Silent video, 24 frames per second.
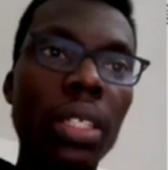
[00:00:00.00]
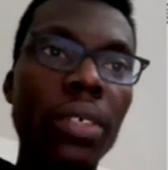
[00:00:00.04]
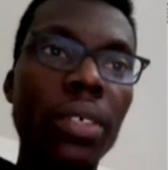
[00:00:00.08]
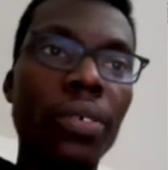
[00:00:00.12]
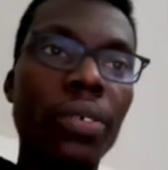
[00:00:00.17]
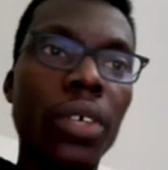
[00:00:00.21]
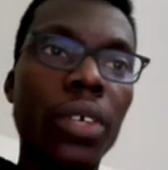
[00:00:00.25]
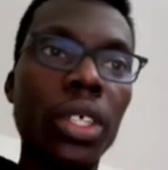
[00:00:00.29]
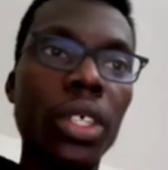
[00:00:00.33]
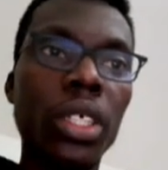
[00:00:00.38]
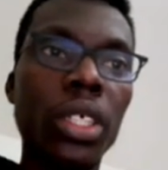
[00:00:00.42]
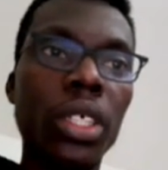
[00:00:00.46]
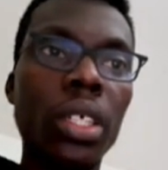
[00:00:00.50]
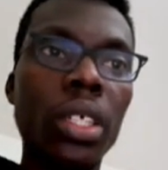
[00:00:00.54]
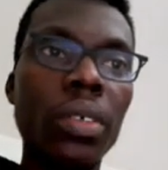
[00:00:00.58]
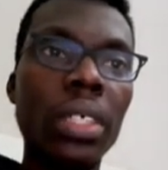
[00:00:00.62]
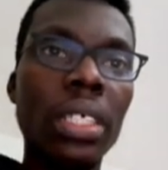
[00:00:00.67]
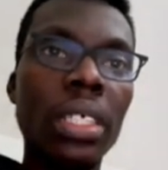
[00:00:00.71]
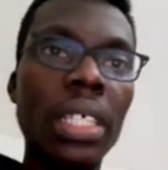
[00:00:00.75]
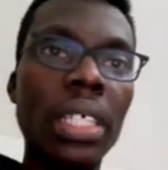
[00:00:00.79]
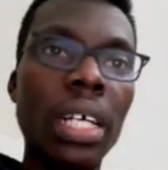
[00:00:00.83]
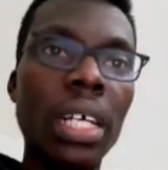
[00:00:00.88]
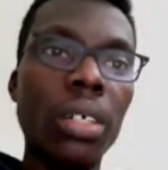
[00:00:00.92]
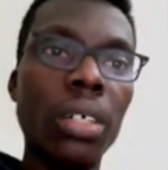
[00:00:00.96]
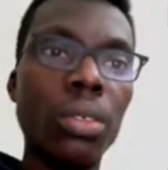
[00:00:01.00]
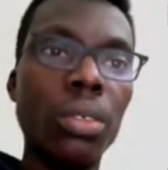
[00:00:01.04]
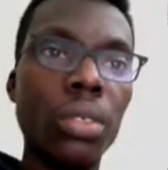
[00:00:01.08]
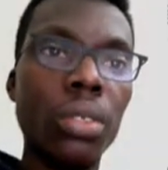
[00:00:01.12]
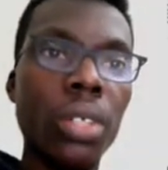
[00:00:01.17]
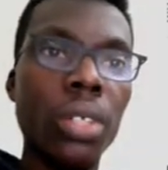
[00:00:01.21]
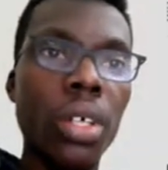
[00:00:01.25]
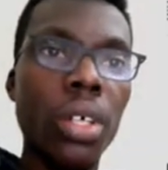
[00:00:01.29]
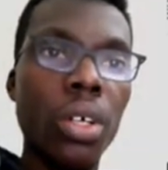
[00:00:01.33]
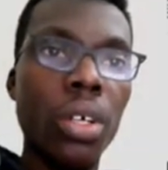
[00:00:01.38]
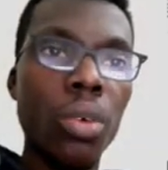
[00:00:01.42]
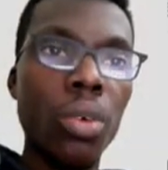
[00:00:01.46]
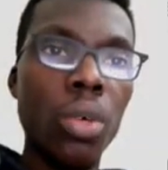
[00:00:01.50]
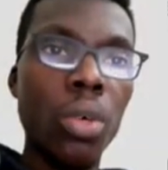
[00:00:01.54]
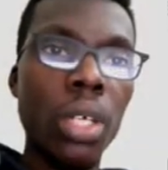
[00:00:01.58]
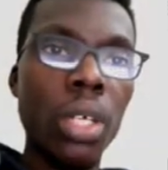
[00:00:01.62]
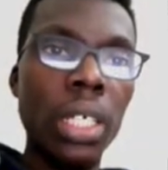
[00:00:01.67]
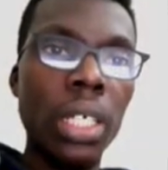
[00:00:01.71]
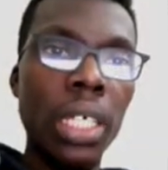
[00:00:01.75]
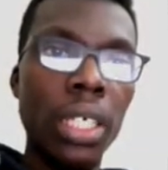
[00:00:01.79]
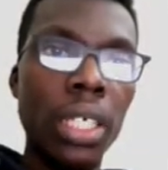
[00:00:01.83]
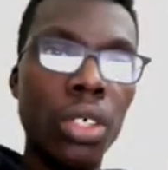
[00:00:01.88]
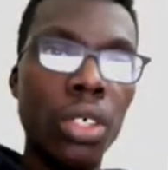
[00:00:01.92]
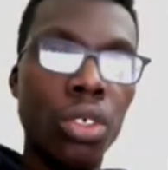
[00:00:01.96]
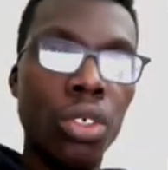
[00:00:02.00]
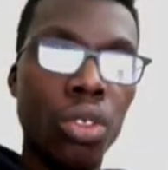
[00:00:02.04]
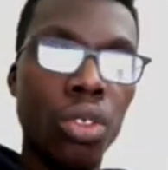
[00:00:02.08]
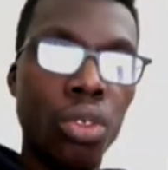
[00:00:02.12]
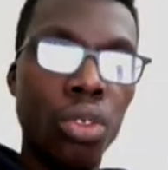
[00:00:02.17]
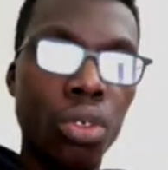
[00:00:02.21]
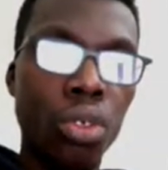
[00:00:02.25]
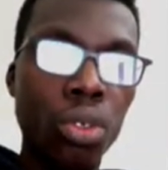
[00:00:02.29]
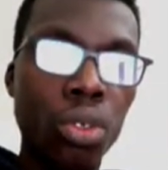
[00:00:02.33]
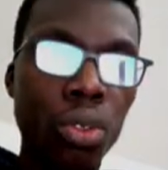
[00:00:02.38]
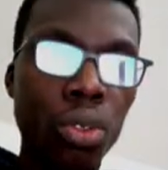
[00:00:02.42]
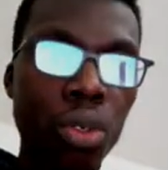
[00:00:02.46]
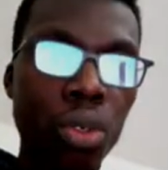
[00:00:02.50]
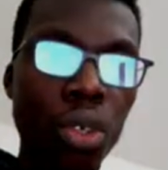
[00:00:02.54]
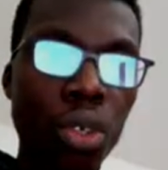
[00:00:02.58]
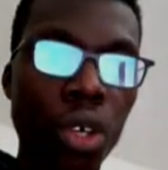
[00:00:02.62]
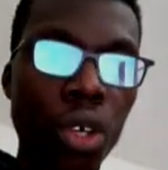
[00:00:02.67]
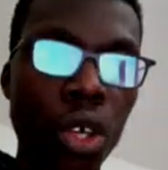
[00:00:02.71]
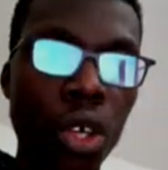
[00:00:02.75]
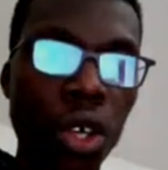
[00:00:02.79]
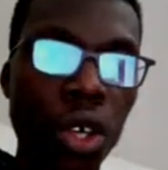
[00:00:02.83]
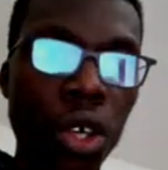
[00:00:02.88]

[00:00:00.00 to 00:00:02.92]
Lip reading: well, the function of the cell wall is to